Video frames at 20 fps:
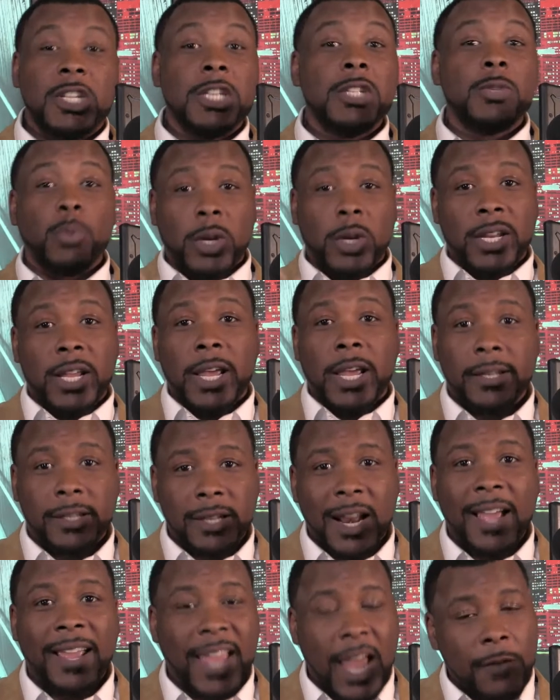She's reneged
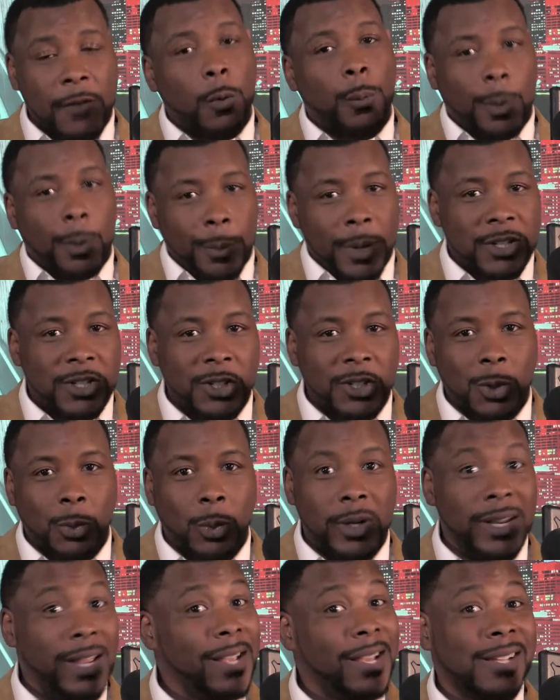and I gave her permission to
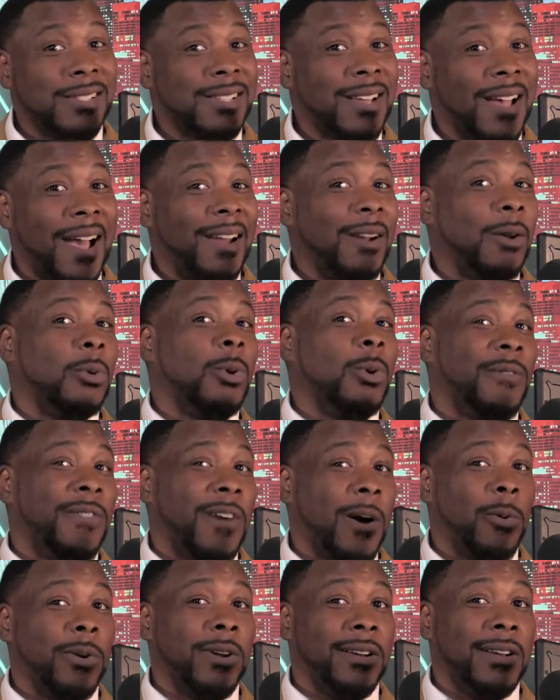renege because I don't know if
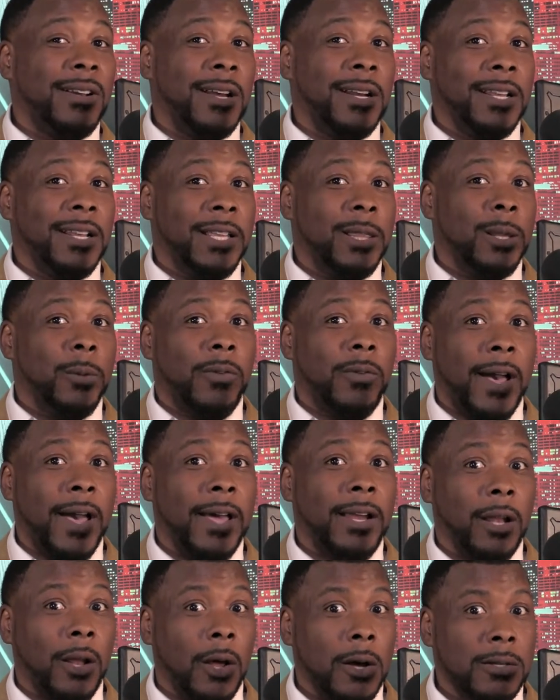I would have done it either if I
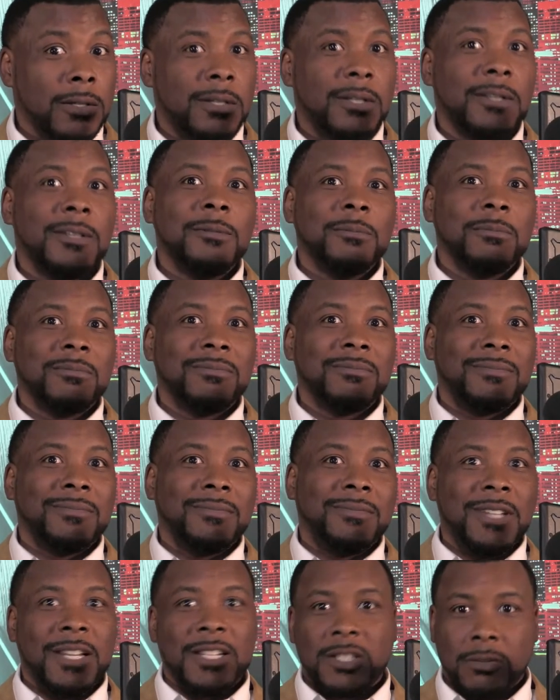had lost.
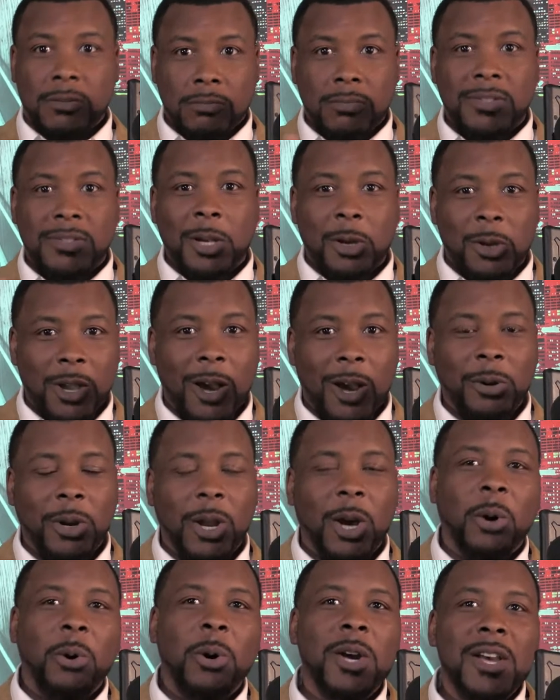Just so y'all
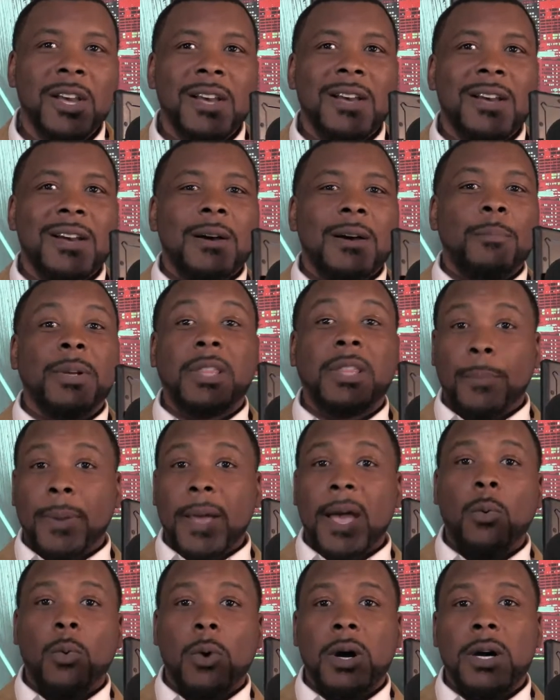know. But the
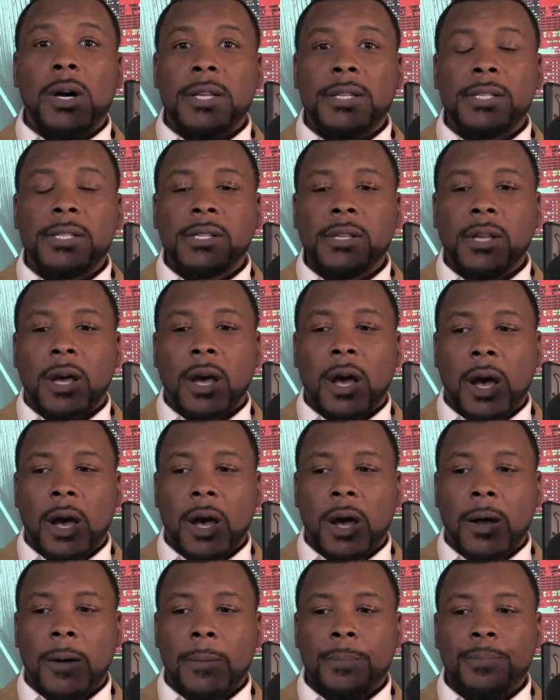bet was
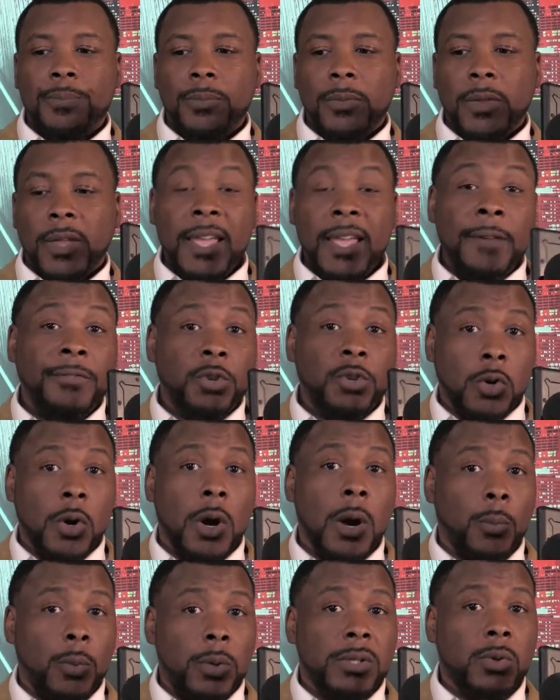if
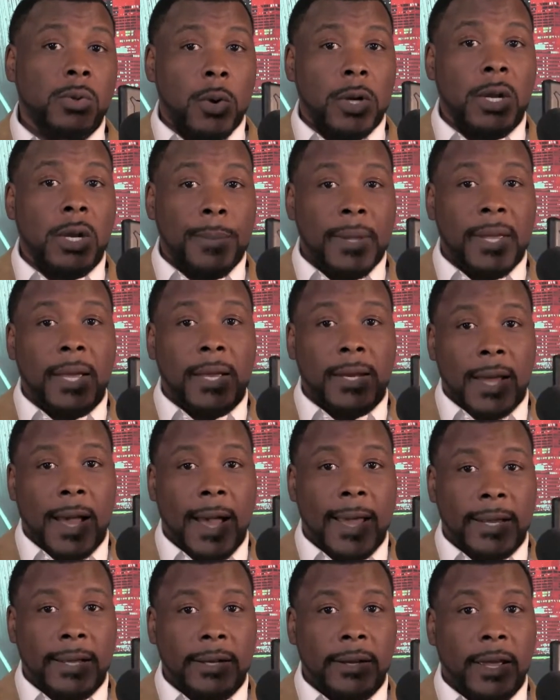Trump was going to be
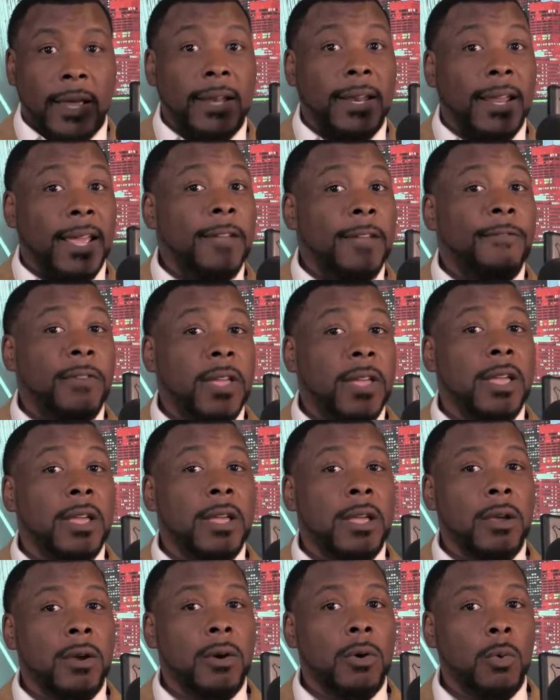indicted and if
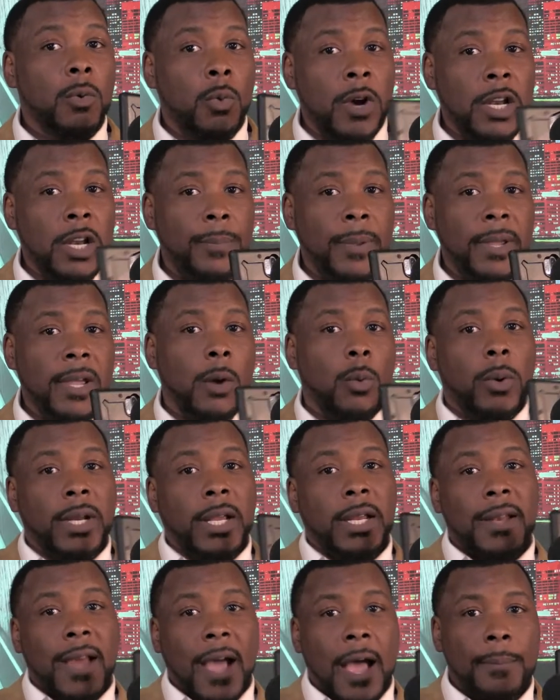he would be or would
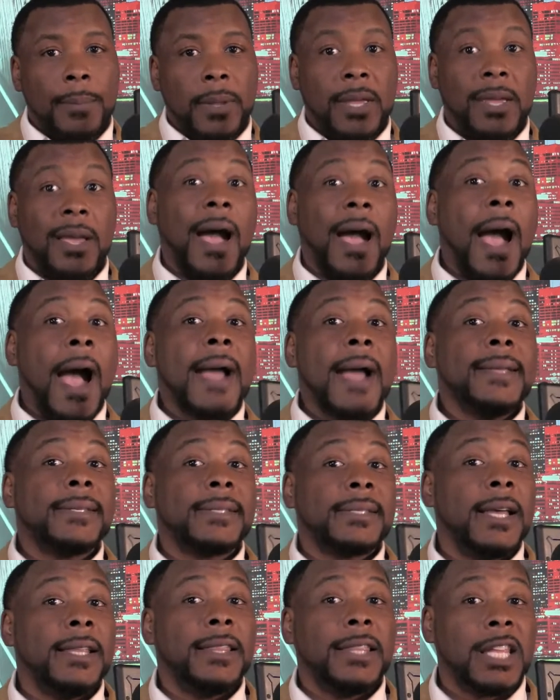he not be. I
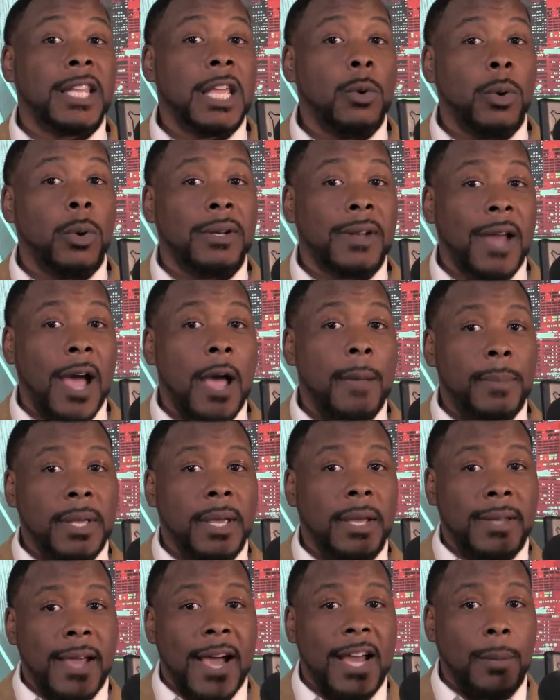said that he would not
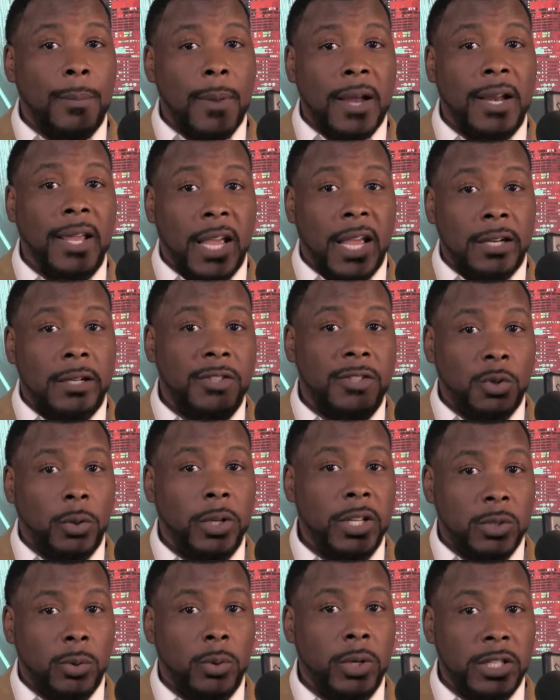be indicted by the end of
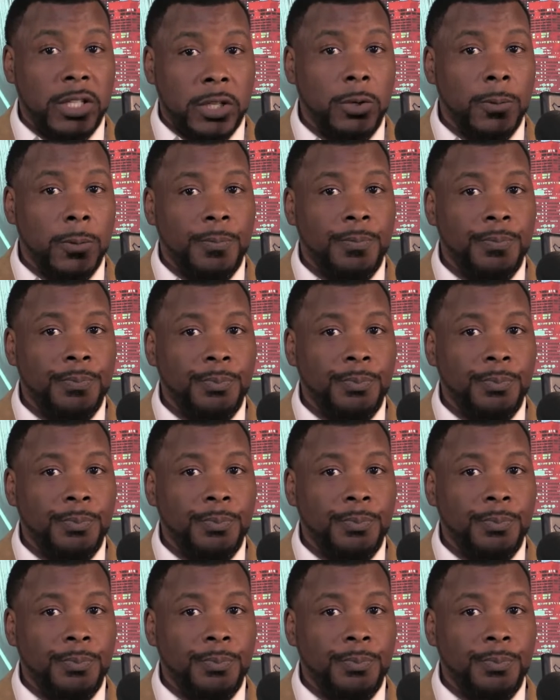2022.